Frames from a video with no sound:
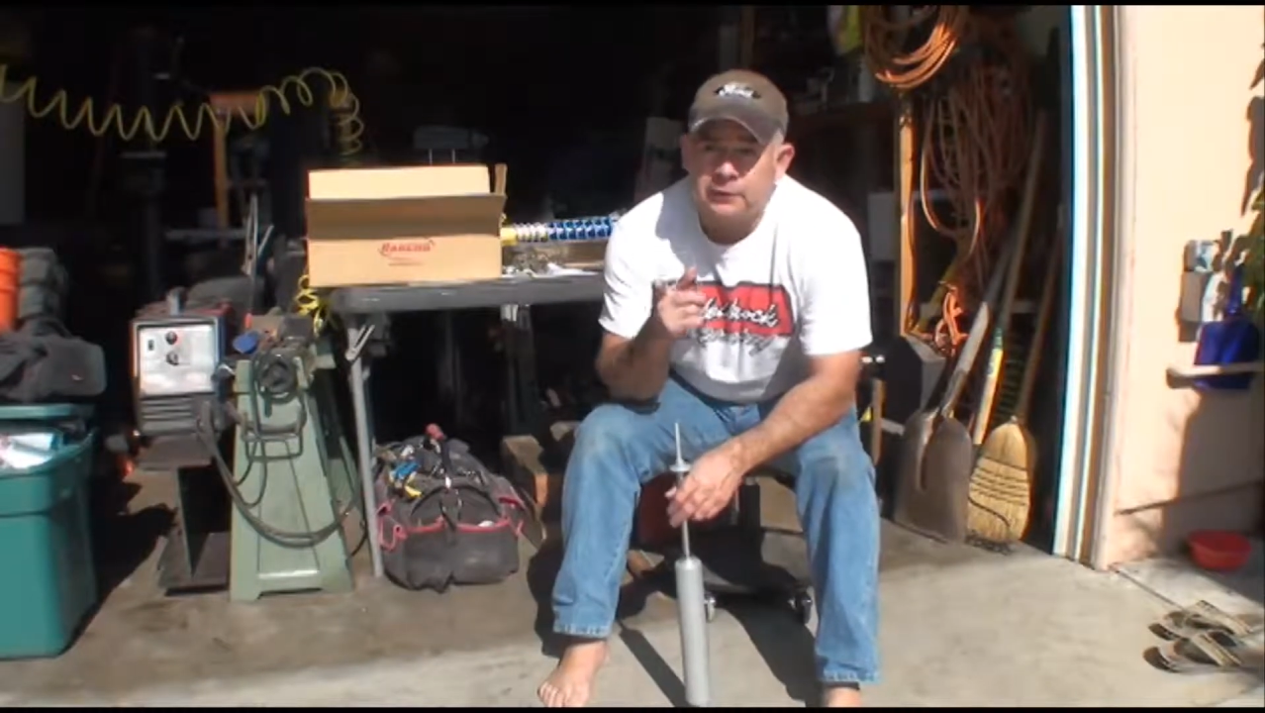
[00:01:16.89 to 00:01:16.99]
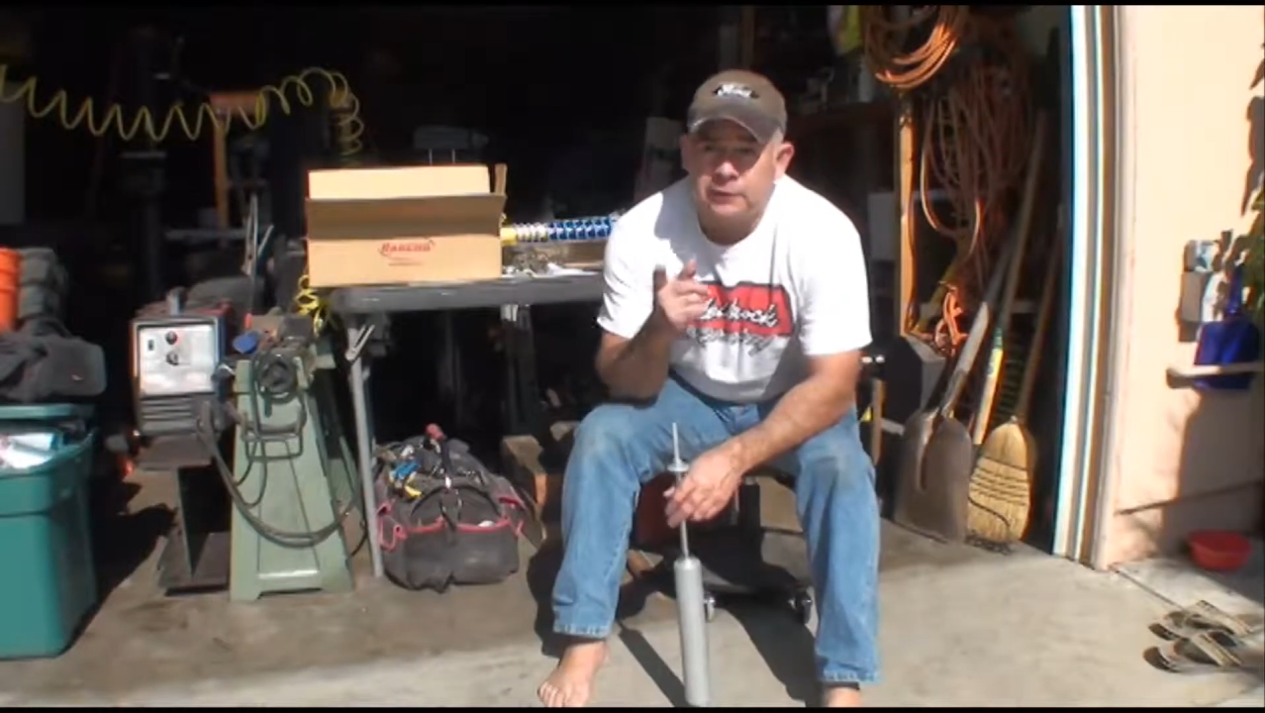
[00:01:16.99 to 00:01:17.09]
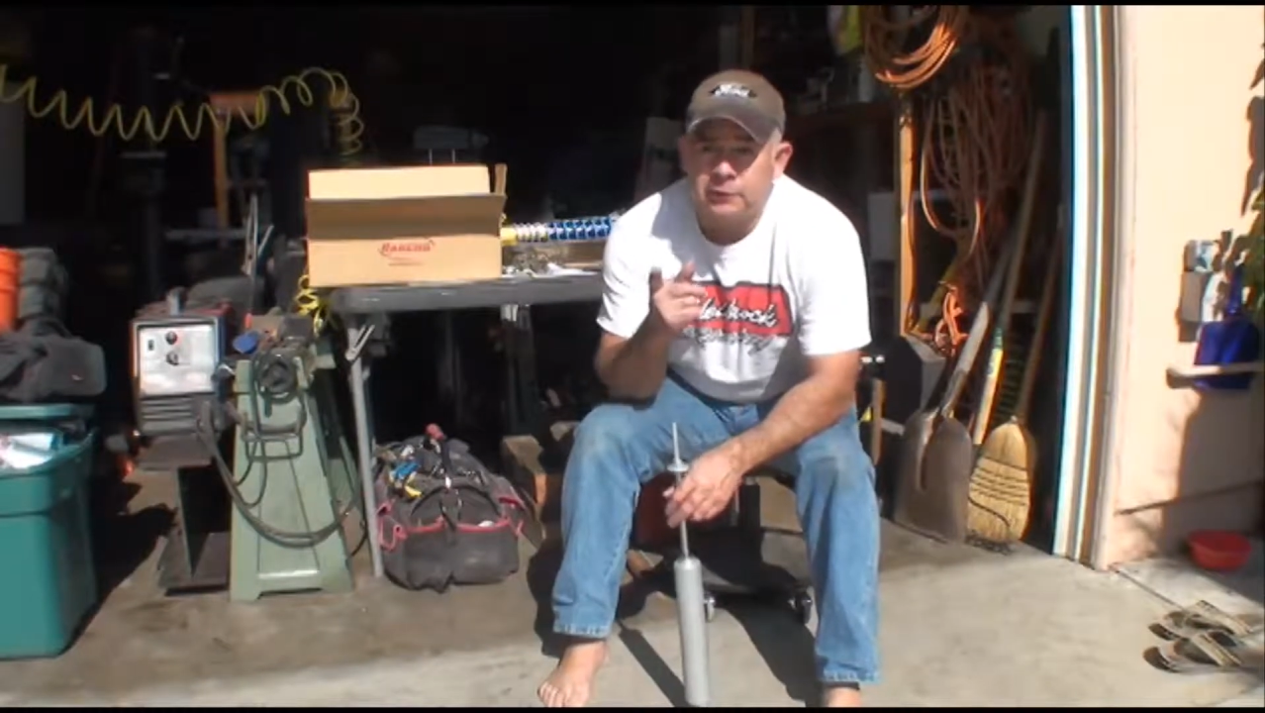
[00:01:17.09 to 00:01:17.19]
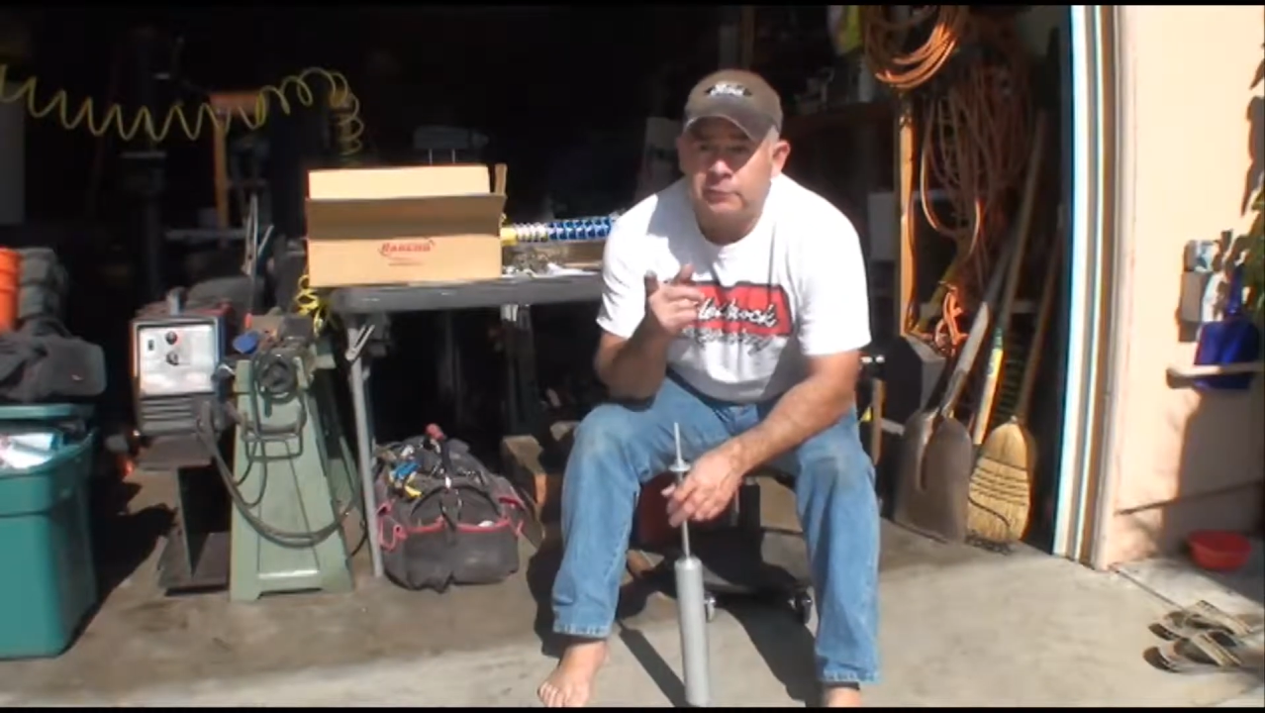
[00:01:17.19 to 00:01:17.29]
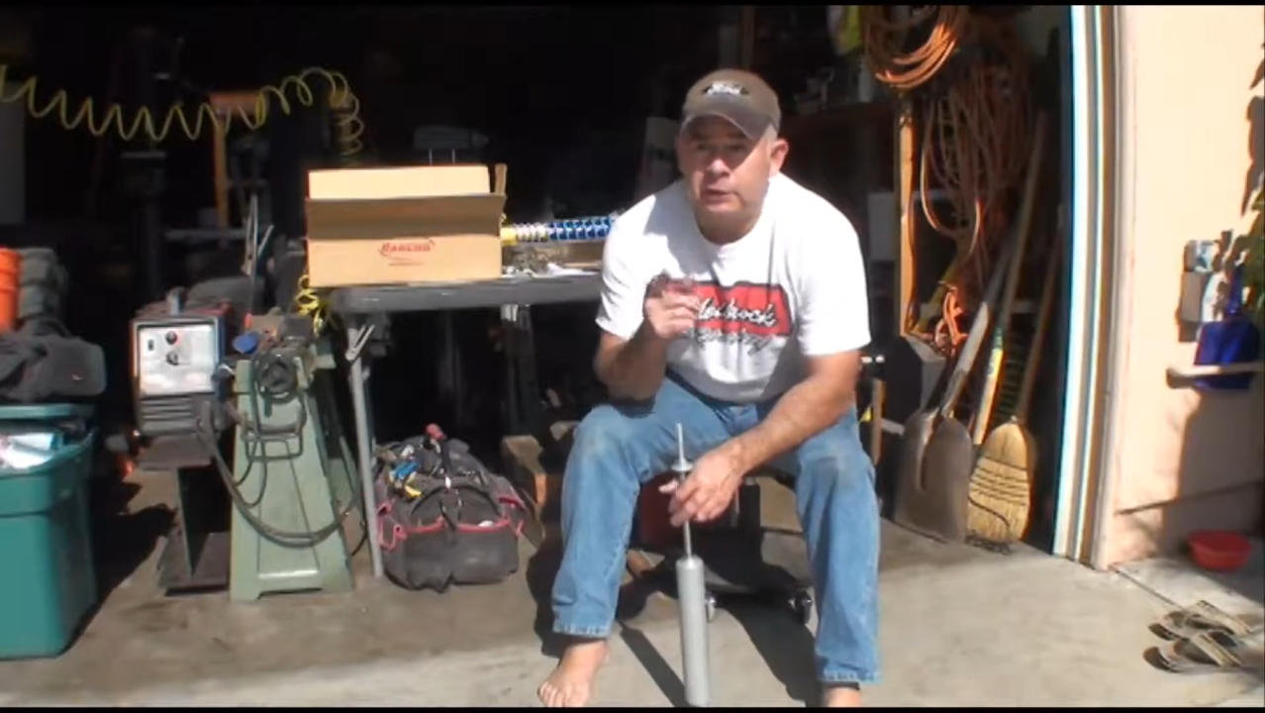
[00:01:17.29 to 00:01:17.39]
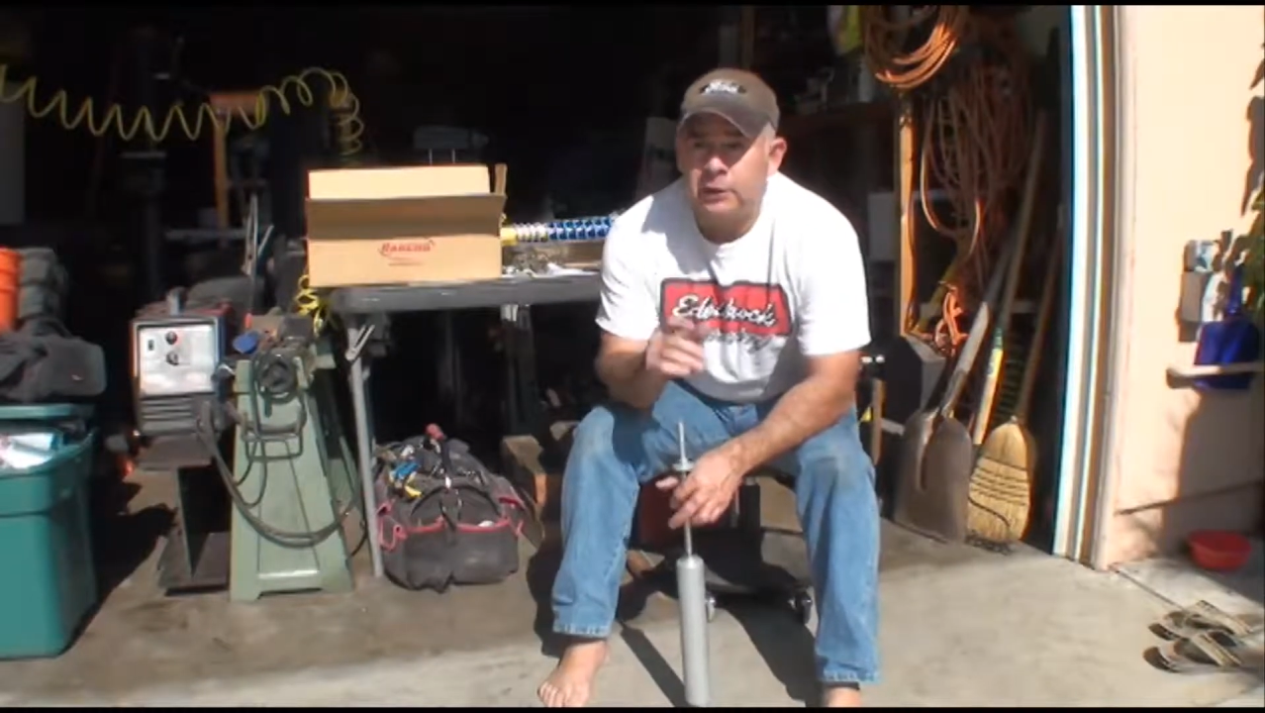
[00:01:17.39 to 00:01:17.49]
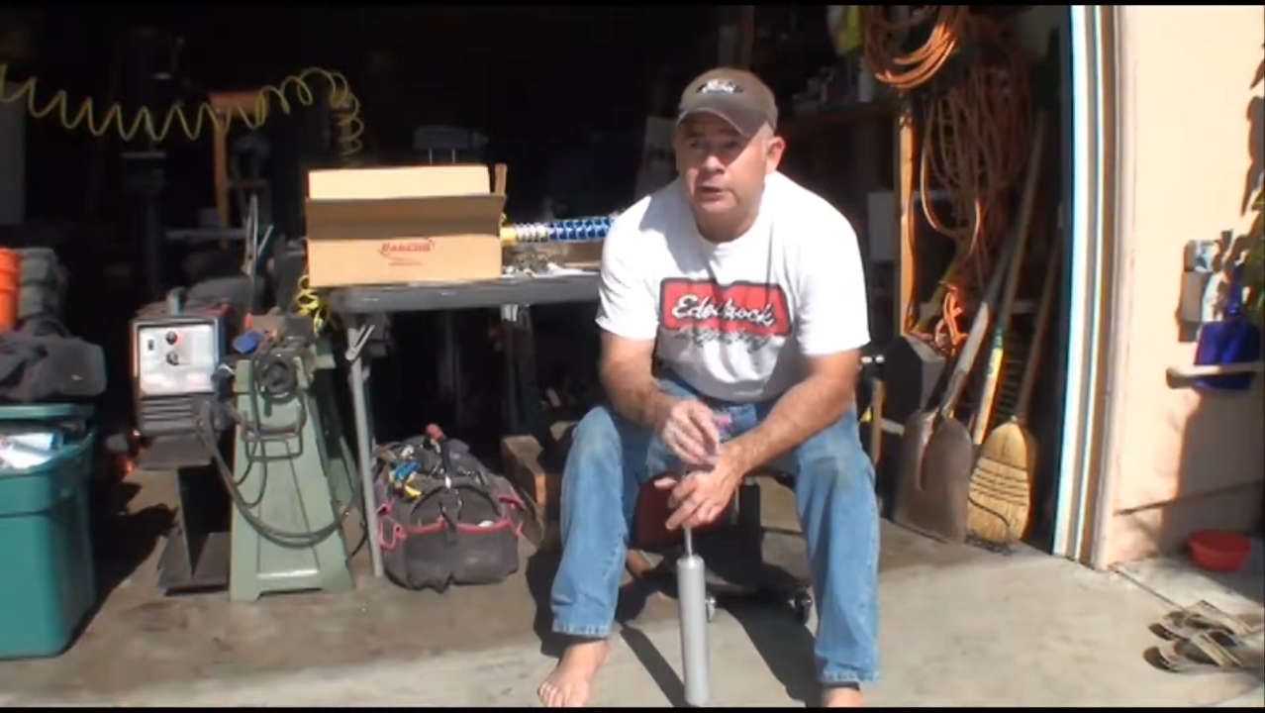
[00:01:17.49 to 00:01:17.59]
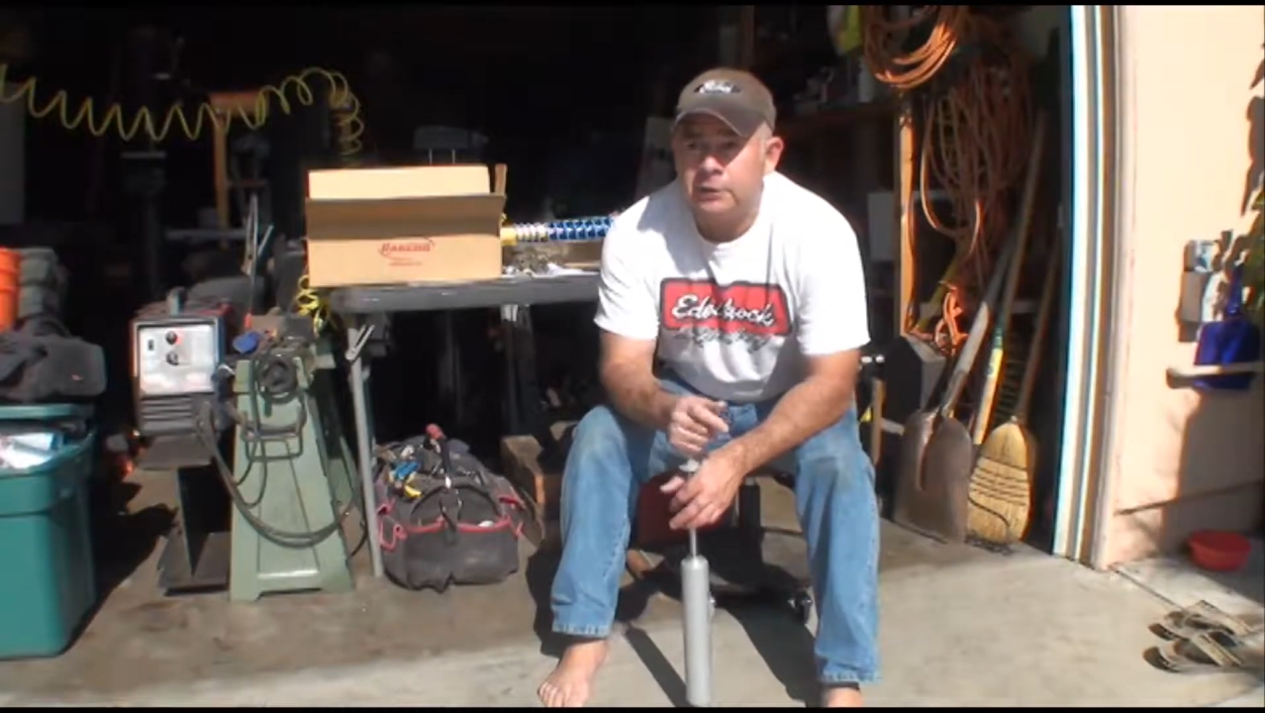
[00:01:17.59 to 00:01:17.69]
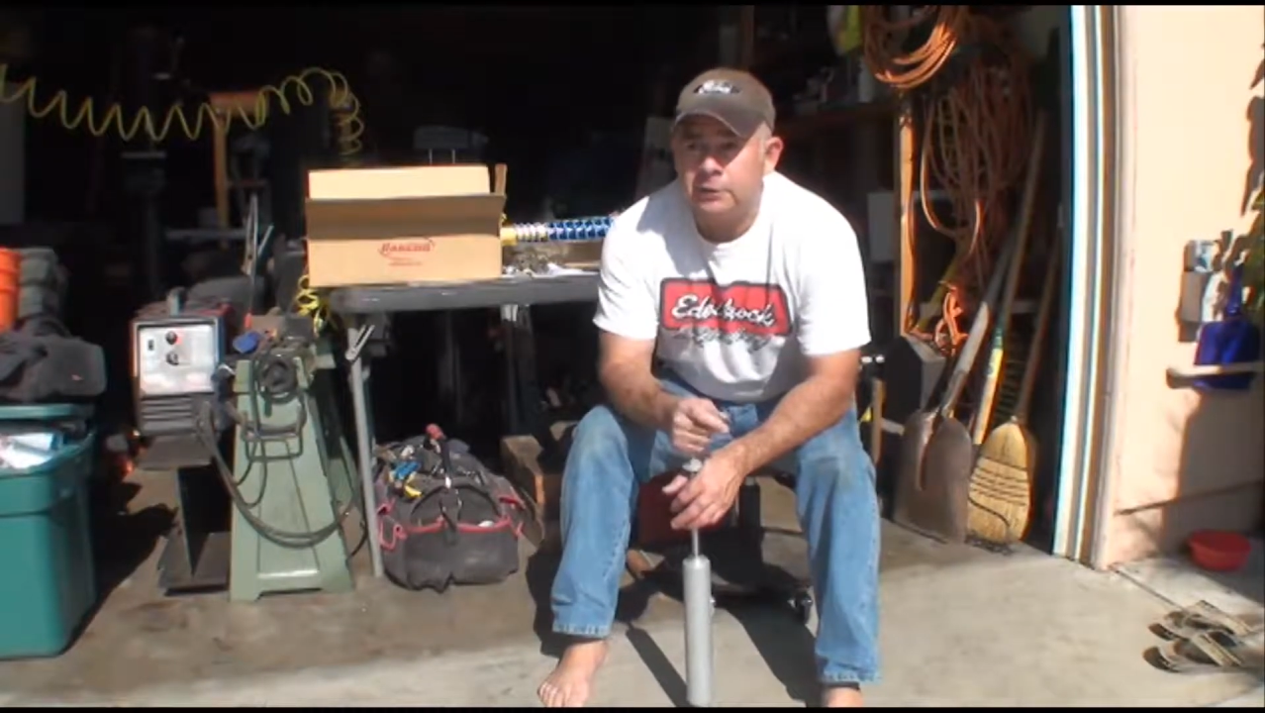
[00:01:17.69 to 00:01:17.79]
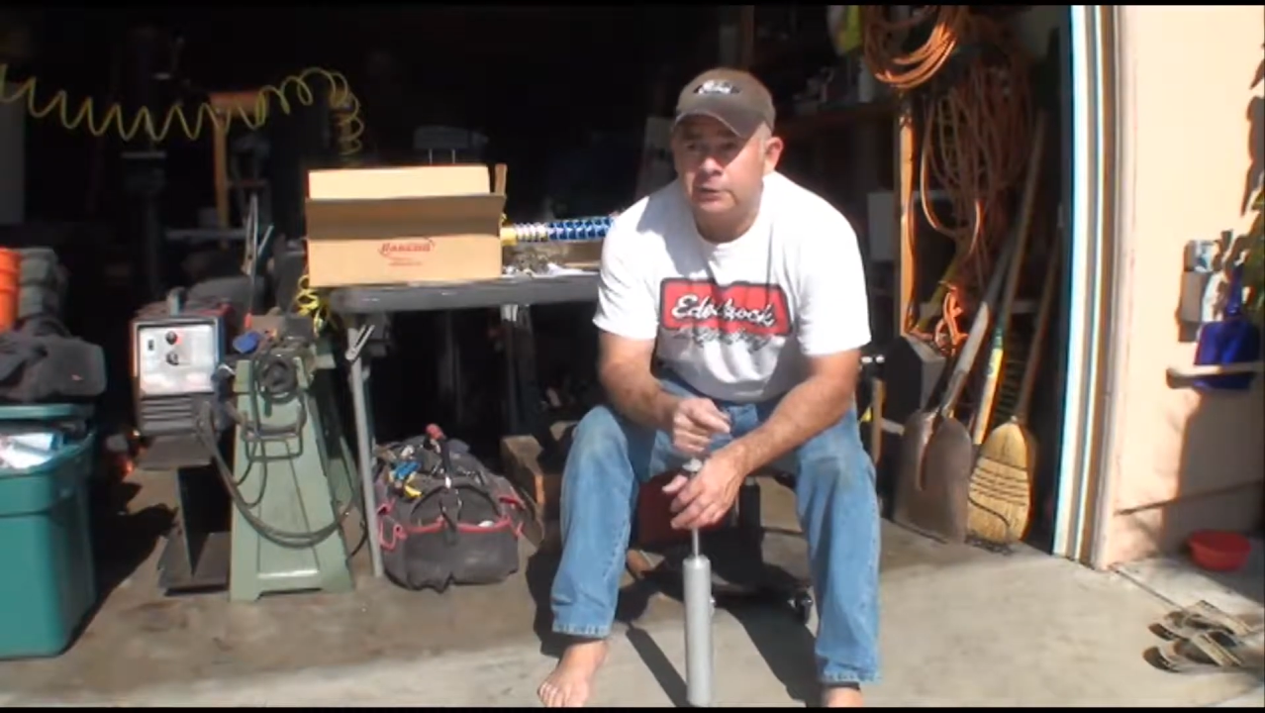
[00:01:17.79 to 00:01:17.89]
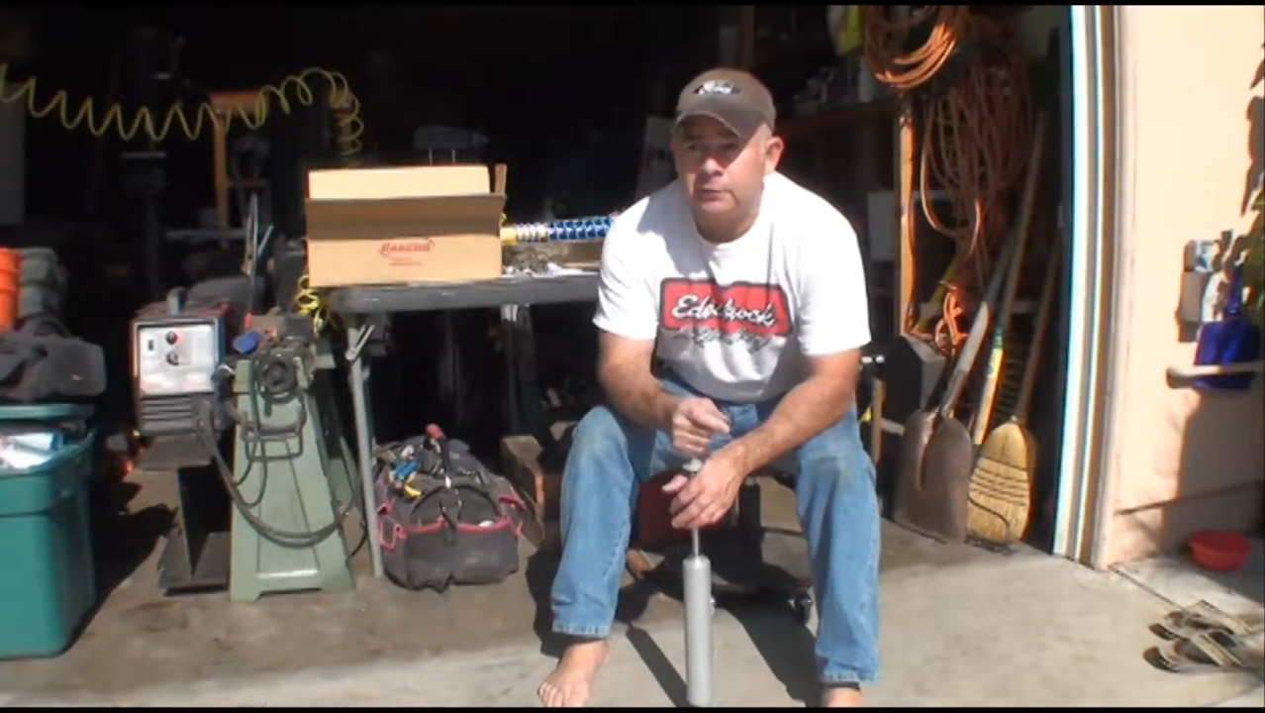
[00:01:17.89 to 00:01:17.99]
on my